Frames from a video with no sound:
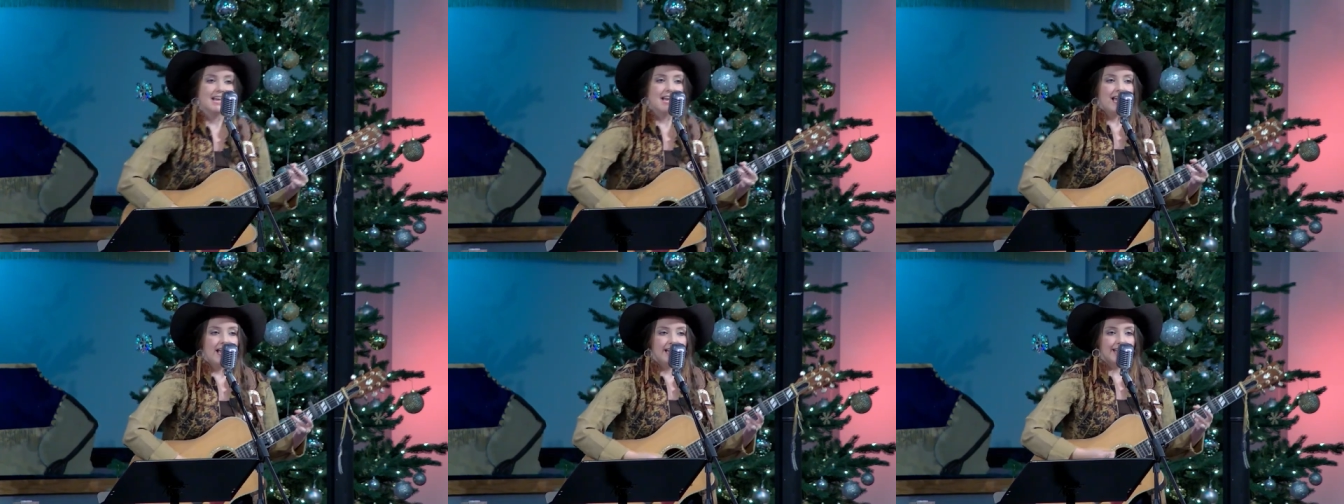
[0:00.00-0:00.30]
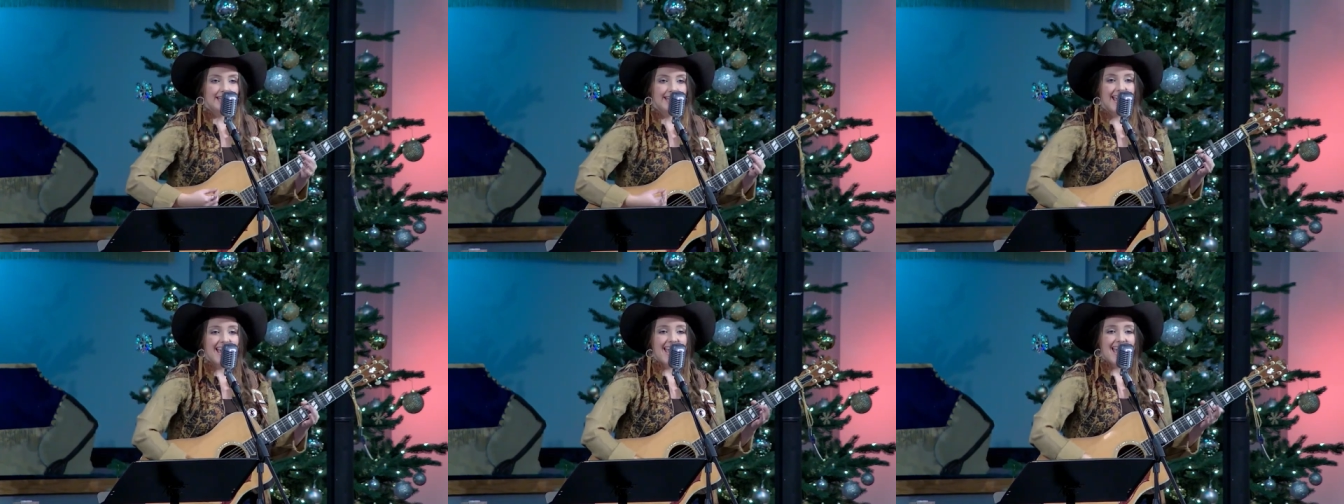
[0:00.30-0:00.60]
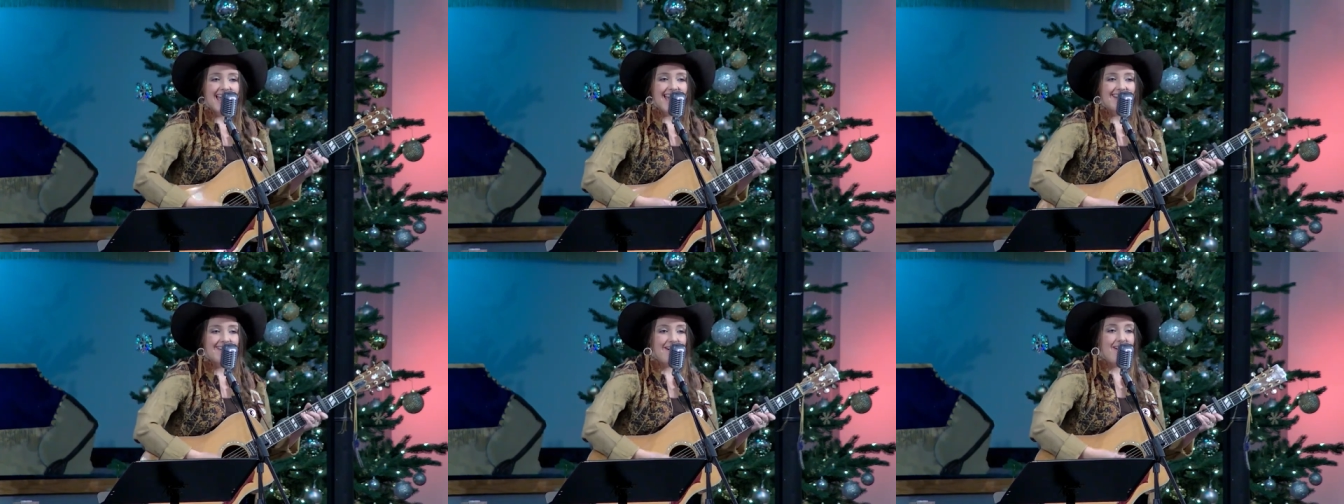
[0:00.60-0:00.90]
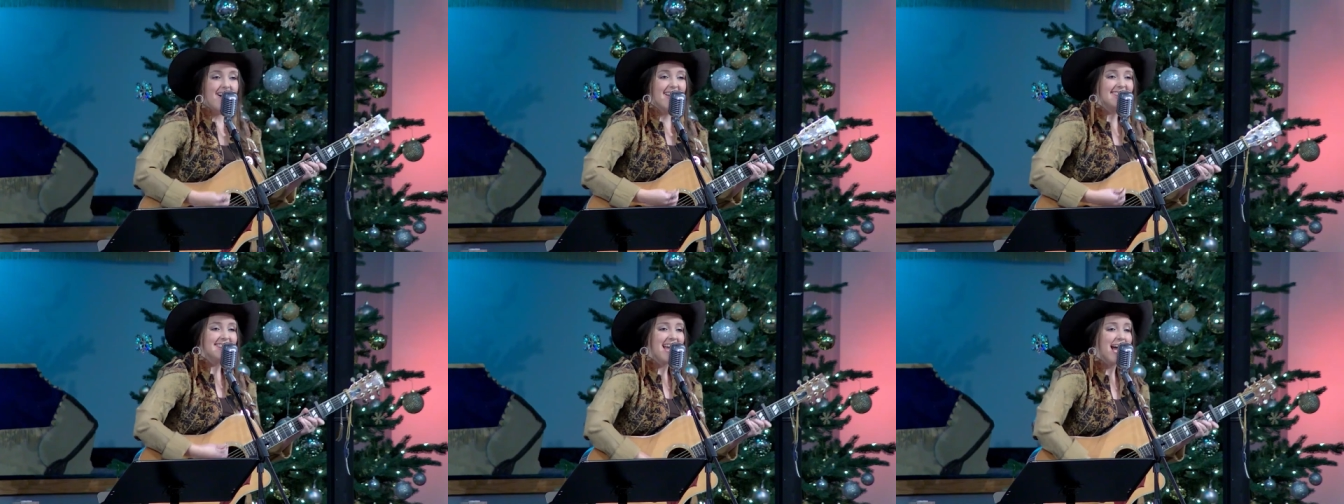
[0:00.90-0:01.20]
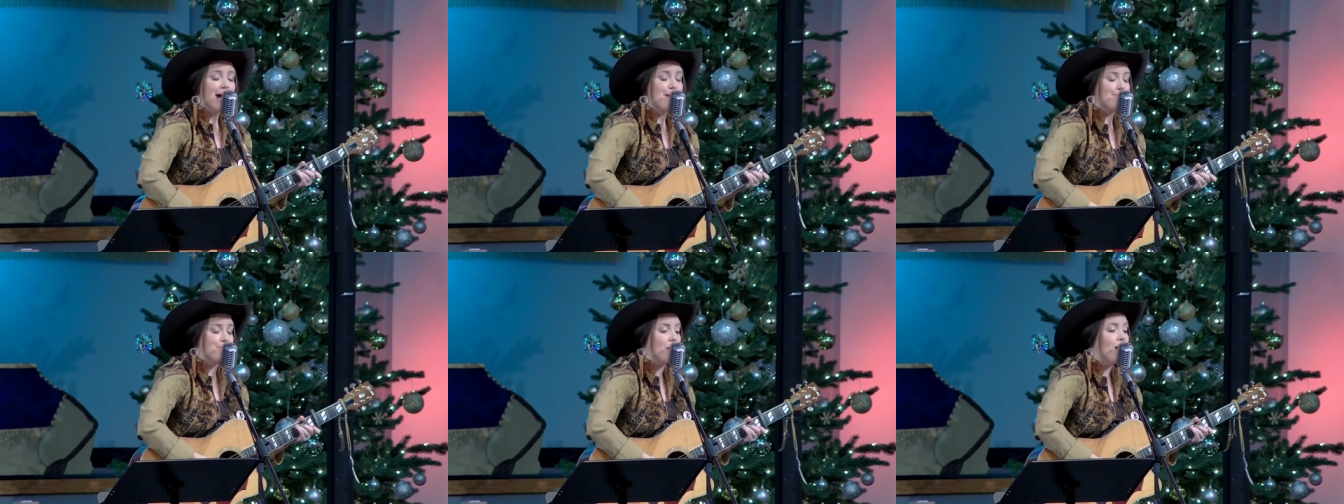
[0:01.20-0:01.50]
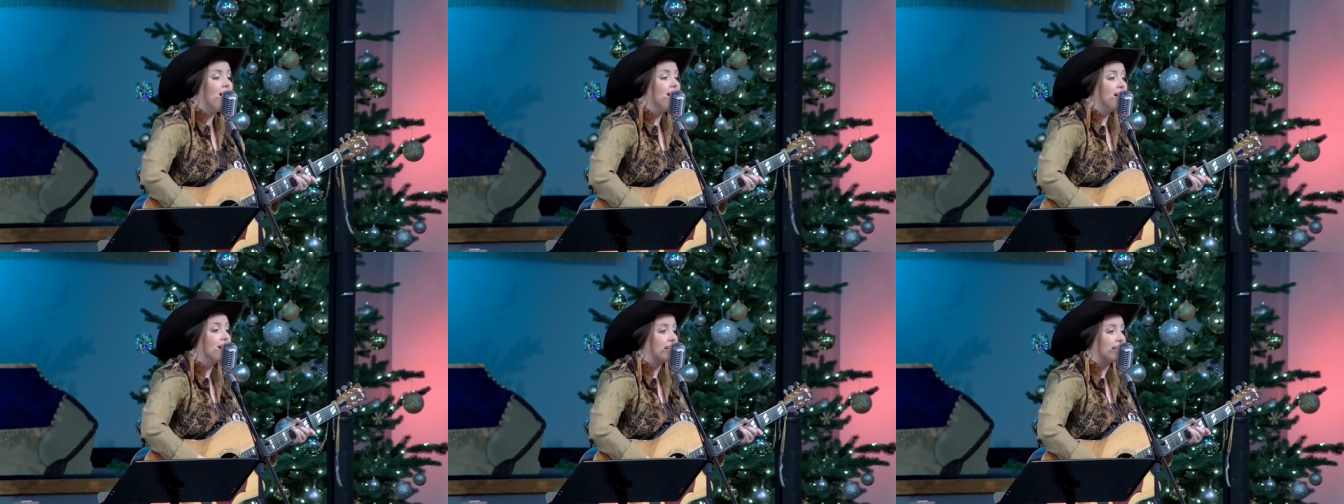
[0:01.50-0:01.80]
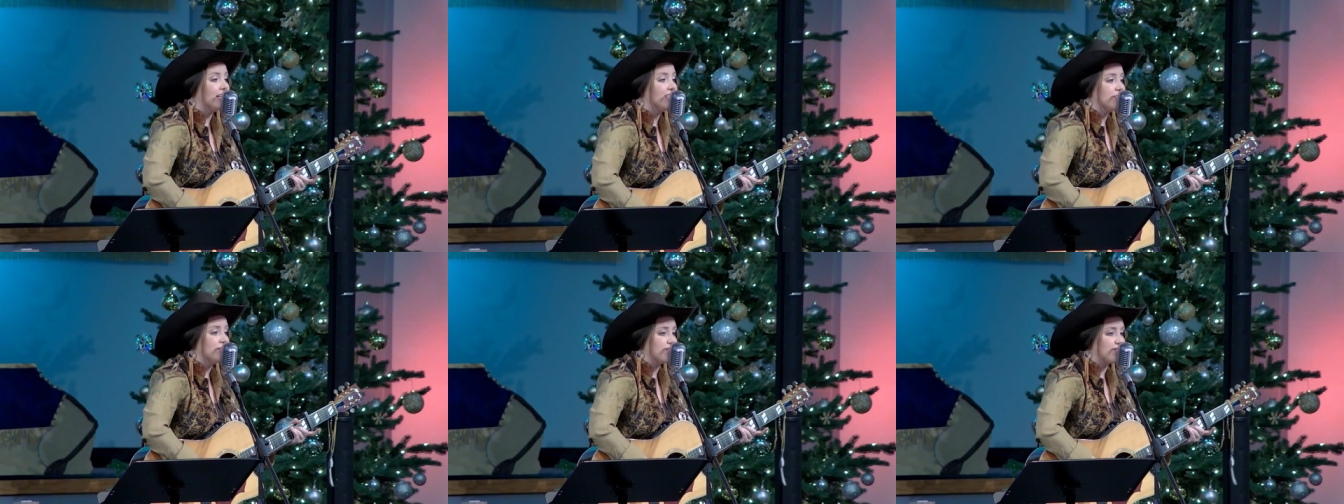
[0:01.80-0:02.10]
and get on that
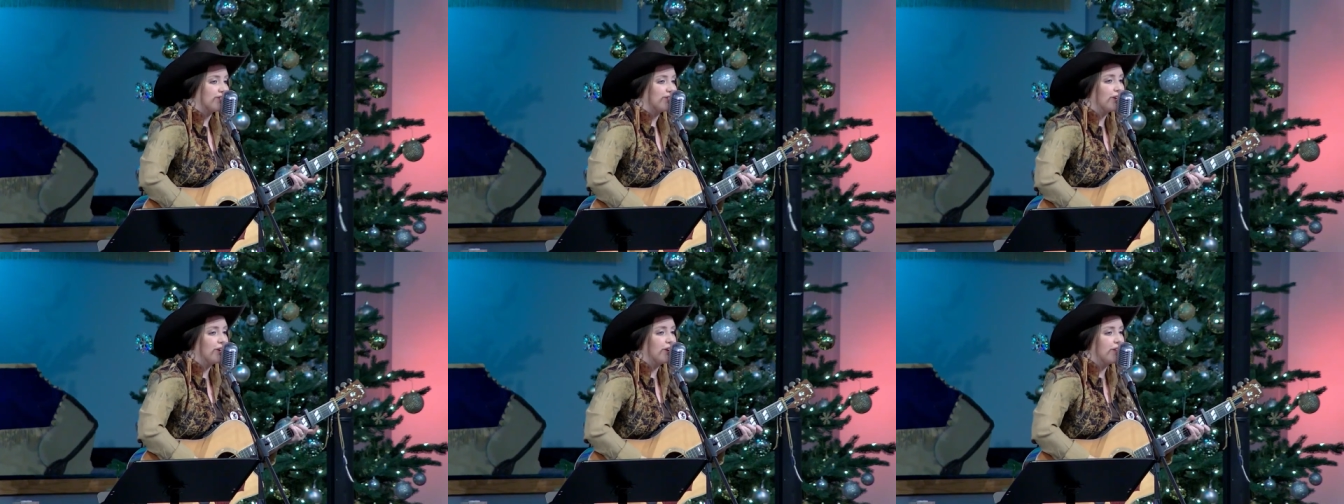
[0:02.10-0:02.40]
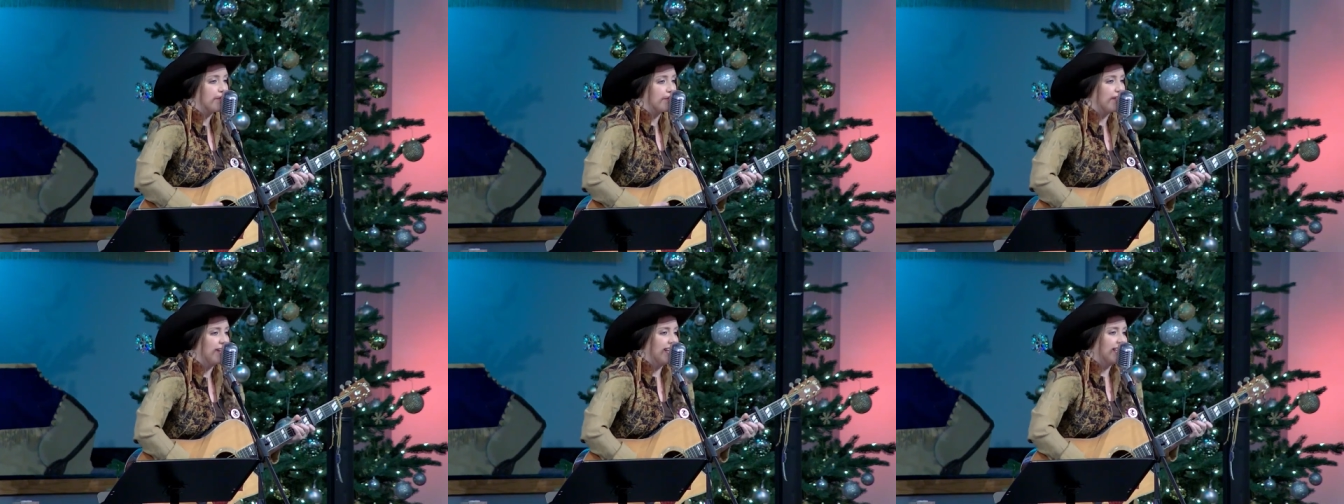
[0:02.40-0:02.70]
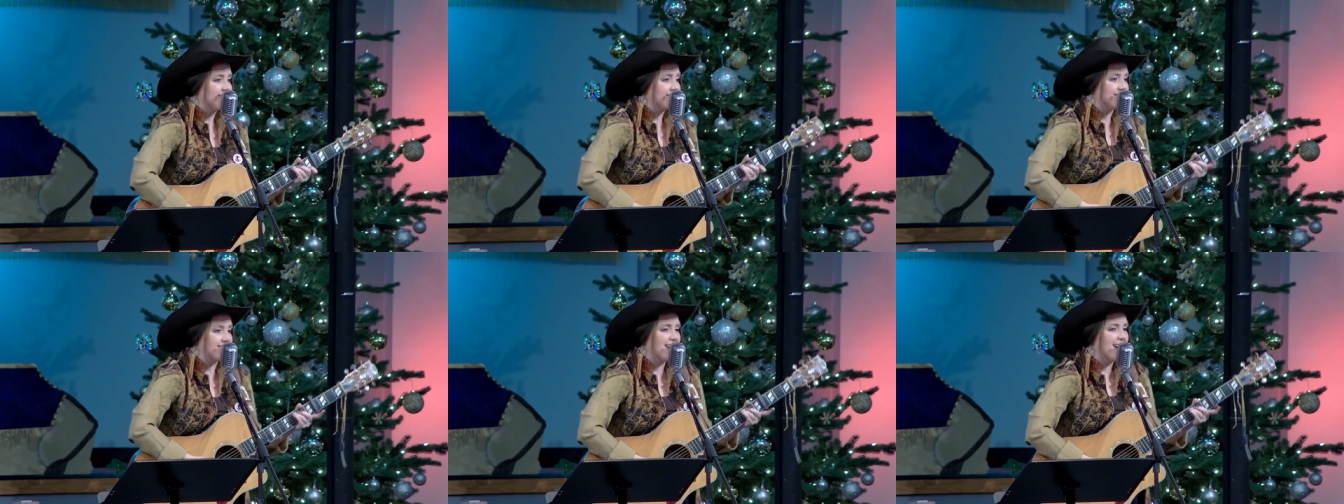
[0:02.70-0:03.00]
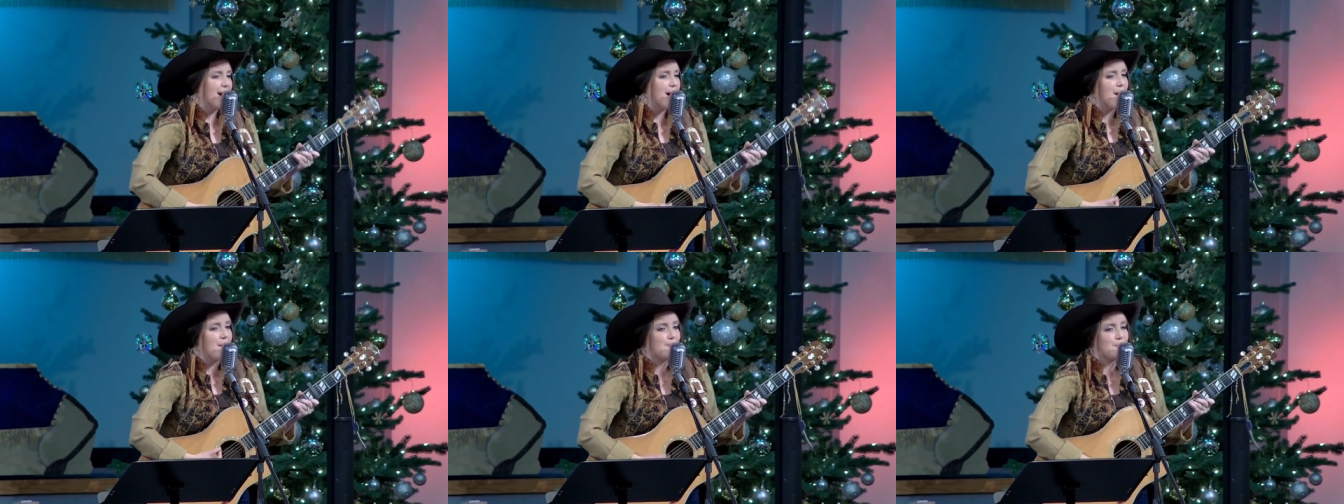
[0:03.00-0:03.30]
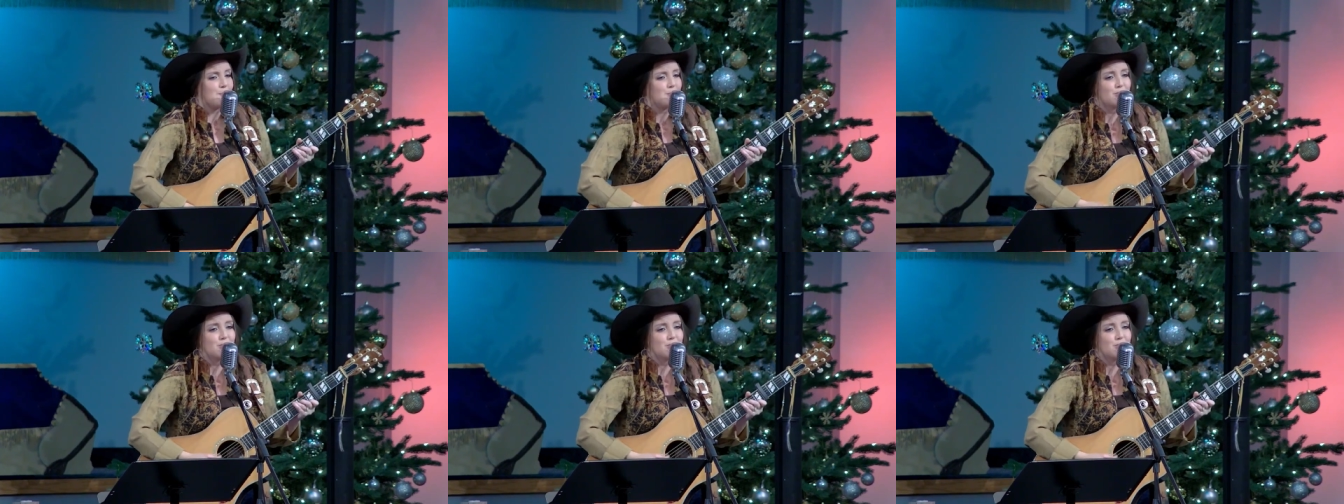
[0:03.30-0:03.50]
puck and stir things up,